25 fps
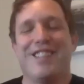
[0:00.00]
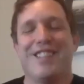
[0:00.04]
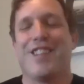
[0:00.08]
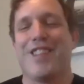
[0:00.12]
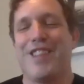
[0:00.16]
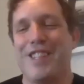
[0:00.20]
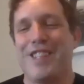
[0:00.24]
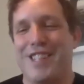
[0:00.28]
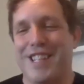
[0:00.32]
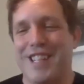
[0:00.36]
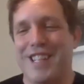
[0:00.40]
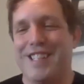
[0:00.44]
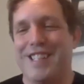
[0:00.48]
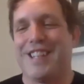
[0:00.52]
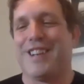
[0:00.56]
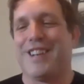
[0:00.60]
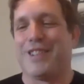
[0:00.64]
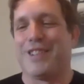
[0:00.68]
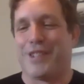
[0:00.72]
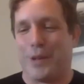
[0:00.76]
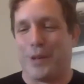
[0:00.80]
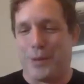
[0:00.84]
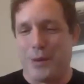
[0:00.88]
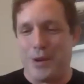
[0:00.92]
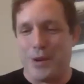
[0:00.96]
are the
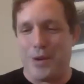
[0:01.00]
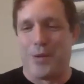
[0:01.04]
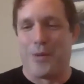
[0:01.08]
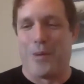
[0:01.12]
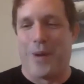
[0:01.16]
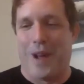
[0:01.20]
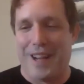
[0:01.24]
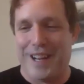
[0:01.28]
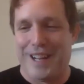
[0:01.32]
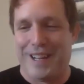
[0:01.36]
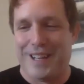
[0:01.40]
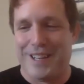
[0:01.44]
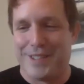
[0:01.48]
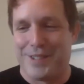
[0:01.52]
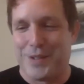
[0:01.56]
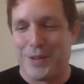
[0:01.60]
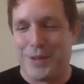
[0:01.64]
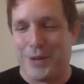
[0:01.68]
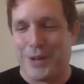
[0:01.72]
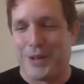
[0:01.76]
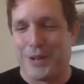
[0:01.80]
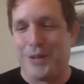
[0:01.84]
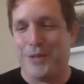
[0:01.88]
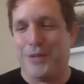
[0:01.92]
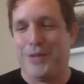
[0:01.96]
details. Like when you're writing
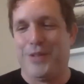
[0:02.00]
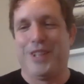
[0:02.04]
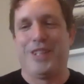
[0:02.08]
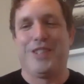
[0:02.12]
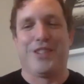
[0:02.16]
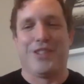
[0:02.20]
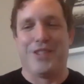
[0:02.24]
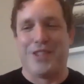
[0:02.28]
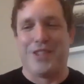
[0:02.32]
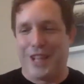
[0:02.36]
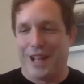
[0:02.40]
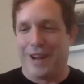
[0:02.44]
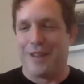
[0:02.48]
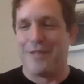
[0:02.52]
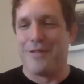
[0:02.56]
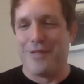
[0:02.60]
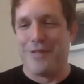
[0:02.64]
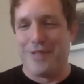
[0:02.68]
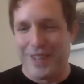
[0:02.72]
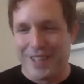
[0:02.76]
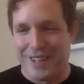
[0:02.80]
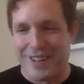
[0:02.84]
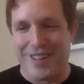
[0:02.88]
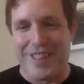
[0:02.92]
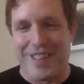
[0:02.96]
historical fiction, you got to
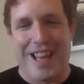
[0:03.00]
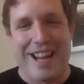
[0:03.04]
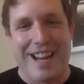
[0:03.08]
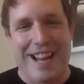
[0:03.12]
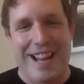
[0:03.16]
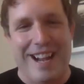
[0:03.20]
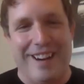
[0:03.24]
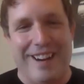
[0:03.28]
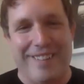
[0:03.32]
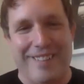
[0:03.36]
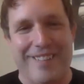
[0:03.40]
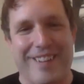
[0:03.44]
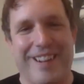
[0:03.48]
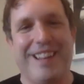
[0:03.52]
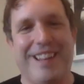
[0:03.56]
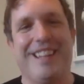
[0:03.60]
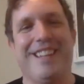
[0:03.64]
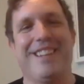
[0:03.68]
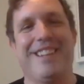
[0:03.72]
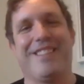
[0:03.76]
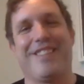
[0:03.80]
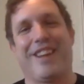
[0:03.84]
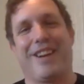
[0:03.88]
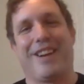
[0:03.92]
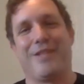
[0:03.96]
figure that out,
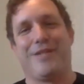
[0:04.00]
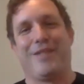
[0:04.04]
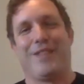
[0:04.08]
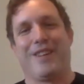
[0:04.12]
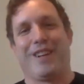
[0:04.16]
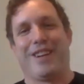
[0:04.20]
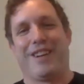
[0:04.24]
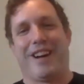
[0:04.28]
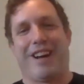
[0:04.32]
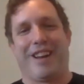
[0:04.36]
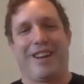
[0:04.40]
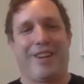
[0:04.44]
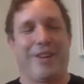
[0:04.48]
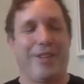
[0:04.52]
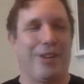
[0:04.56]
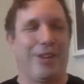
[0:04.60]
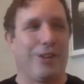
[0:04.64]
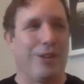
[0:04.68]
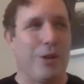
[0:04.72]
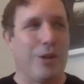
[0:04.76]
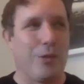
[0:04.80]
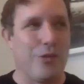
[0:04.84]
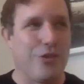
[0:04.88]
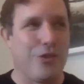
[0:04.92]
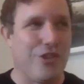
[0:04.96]
right? You got to figure out all
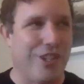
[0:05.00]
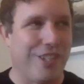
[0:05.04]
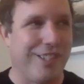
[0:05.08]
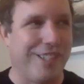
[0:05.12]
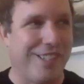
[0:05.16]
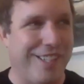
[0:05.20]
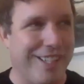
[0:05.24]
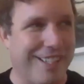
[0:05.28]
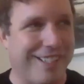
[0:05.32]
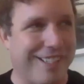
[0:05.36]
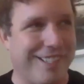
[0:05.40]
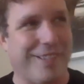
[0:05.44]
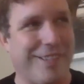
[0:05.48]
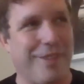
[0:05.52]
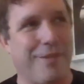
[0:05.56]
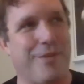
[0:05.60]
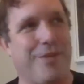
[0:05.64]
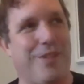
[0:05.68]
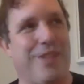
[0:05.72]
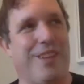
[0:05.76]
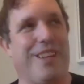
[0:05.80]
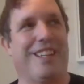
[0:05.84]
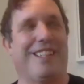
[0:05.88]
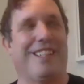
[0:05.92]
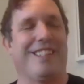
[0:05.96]
the logistics of
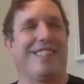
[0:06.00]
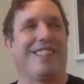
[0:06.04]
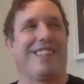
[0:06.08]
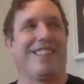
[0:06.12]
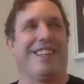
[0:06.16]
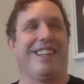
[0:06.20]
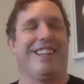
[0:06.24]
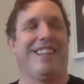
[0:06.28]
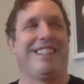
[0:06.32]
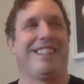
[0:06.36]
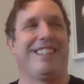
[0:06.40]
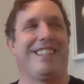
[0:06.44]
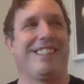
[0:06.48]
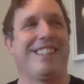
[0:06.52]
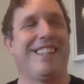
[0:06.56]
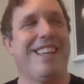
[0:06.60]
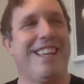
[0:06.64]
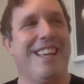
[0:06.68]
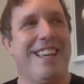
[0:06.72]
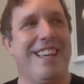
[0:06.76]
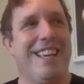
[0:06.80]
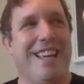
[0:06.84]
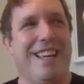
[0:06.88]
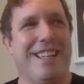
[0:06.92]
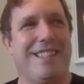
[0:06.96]
things. Uh, it's
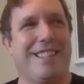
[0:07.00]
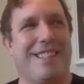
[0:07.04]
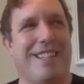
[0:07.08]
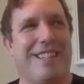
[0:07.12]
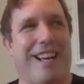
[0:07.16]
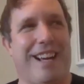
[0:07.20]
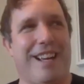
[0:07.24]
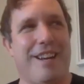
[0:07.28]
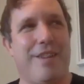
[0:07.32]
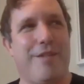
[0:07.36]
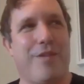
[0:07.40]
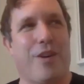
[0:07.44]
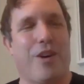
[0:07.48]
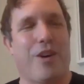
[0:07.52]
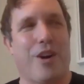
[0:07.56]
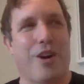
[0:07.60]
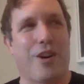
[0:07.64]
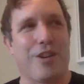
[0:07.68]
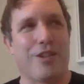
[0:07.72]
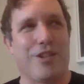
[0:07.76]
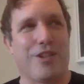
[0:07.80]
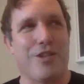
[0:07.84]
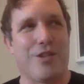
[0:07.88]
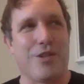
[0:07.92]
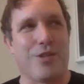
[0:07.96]
it's kind of
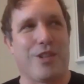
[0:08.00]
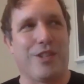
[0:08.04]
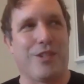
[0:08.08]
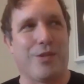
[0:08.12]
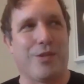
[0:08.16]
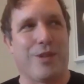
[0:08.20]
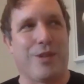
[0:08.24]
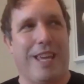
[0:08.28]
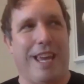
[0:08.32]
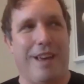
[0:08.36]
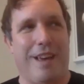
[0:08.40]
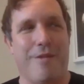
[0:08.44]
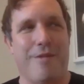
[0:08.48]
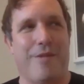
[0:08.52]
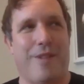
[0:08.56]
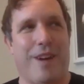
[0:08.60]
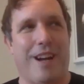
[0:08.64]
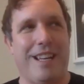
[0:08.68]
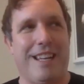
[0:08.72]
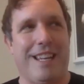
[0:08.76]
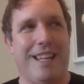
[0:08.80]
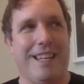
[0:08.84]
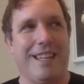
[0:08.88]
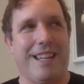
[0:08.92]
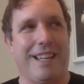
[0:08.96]
hard to do because you can't
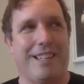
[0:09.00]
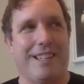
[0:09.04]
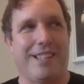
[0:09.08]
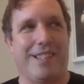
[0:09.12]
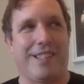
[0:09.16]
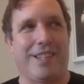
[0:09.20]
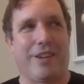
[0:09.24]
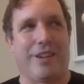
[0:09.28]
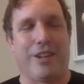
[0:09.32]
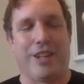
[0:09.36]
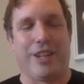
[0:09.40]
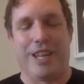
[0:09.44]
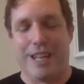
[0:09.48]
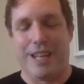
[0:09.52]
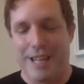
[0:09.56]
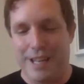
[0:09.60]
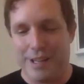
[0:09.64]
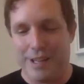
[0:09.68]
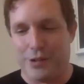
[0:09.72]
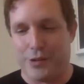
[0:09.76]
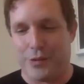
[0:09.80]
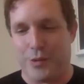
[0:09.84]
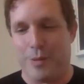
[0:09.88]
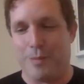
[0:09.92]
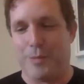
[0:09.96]
find it necessarily in
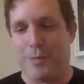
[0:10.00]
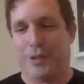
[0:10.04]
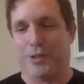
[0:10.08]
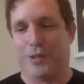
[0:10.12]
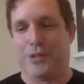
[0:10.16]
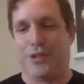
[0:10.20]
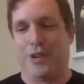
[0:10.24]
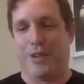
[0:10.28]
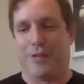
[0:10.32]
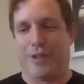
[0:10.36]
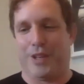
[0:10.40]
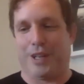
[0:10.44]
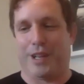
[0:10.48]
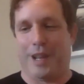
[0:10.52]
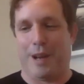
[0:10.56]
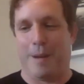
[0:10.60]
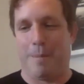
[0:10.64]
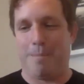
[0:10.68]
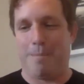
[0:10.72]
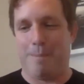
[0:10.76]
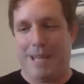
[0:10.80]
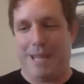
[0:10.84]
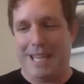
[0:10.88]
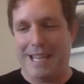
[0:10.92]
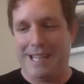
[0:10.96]
history books. You have to kind of
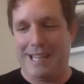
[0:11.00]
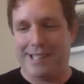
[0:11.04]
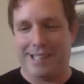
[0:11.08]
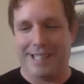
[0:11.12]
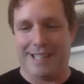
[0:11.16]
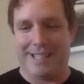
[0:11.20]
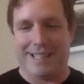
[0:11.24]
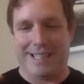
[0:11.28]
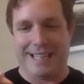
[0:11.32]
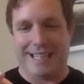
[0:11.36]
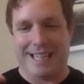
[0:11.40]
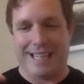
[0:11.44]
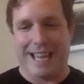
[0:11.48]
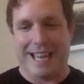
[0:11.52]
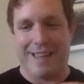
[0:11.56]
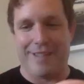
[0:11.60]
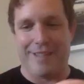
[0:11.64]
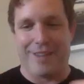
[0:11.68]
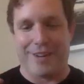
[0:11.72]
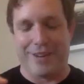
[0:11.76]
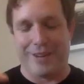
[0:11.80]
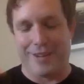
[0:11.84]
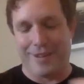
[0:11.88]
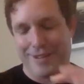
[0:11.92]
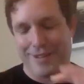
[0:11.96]
piece it
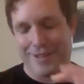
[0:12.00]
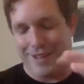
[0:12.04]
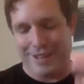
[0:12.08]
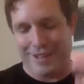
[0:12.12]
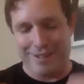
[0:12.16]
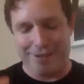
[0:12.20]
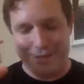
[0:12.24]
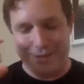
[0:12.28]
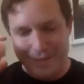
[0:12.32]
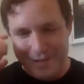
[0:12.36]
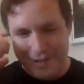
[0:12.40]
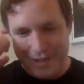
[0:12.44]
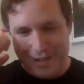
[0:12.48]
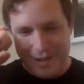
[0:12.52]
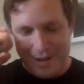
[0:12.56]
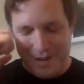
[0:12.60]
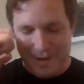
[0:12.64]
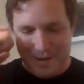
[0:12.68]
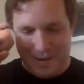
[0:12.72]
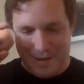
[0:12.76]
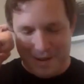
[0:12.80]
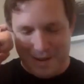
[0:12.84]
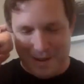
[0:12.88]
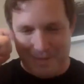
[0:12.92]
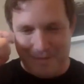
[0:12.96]
together and, and
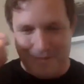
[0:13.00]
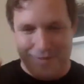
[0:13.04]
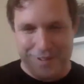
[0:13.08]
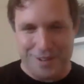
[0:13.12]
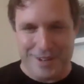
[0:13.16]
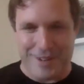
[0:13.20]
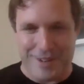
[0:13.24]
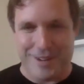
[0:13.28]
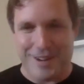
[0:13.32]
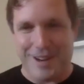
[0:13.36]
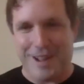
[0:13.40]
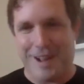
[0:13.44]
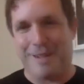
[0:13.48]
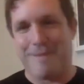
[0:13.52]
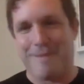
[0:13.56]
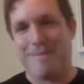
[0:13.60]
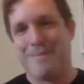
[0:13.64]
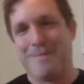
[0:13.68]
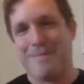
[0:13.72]
yeah, figure it out.